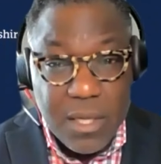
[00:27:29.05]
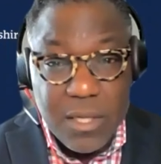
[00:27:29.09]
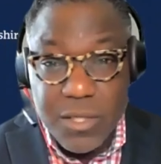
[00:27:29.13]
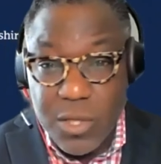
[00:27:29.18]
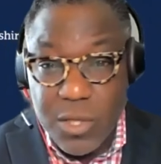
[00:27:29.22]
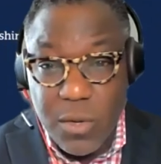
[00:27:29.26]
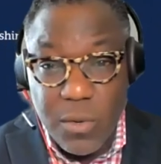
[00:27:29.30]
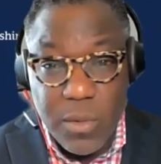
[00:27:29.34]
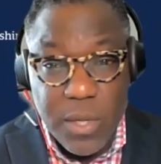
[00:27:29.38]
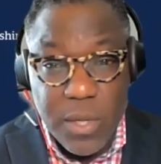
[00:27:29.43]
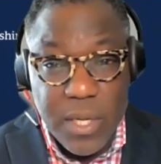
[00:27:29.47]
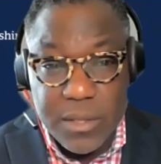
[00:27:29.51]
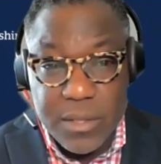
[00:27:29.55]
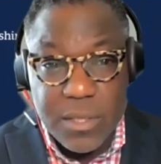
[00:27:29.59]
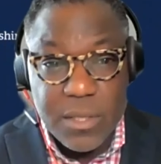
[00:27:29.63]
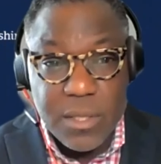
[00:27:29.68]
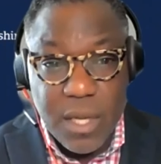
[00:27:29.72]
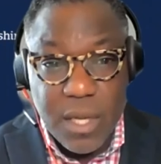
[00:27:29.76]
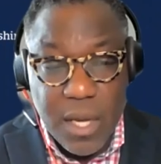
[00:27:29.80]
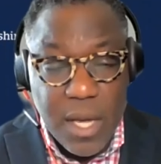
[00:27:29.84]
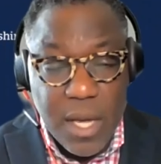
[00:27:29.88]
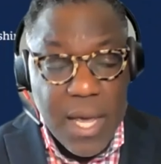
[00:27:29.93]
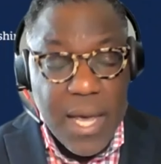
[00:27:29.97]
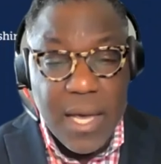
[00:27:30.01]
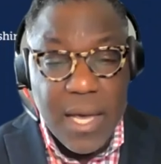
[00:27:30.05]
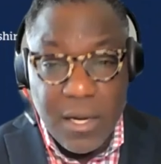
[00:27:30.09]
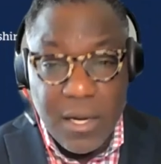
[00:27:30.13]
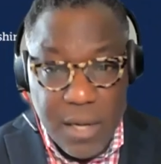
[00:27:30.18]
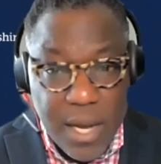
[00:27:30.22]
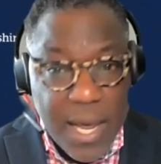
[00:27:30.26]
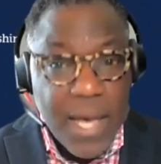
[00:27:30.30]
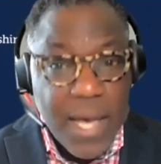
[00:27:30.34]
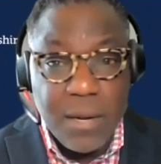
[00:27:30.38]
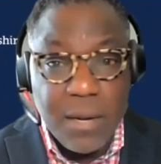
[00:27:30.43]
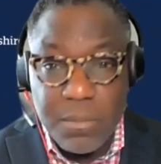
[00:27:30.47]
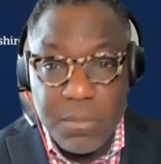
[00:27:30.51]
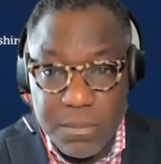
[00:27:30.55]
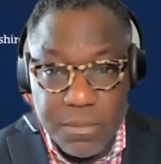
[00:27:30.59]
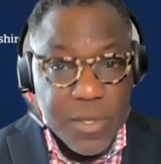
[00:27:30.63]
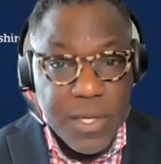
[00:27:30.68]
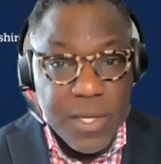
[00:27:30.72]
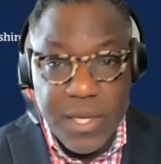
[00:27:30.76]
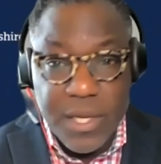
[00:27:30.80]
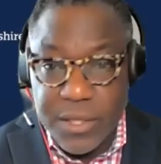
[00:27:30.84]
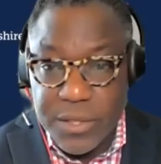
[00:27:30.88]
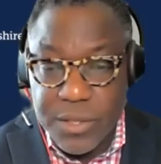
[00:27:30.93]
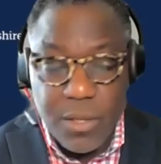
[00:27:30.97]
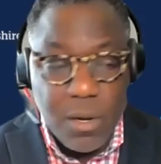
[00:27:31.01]
So it's, and
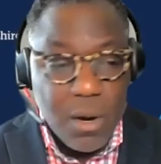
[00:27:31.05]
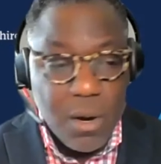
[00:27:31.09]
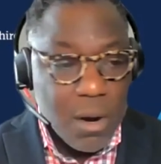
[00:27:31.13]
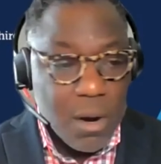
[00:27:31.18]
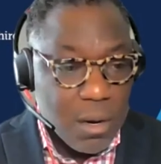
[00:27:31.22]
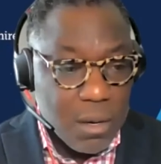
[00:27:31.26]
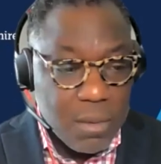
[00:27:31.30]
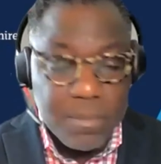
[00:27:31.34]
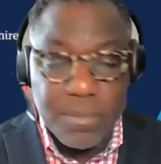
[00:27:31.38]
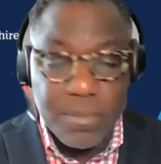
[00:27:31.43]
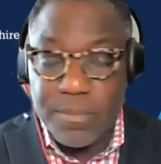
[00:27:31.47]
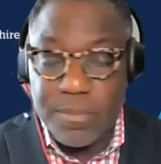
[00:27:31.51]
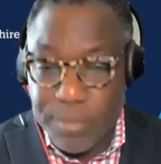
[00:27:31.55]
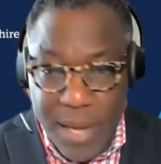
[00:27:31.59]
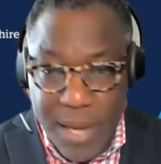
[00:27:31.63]
these are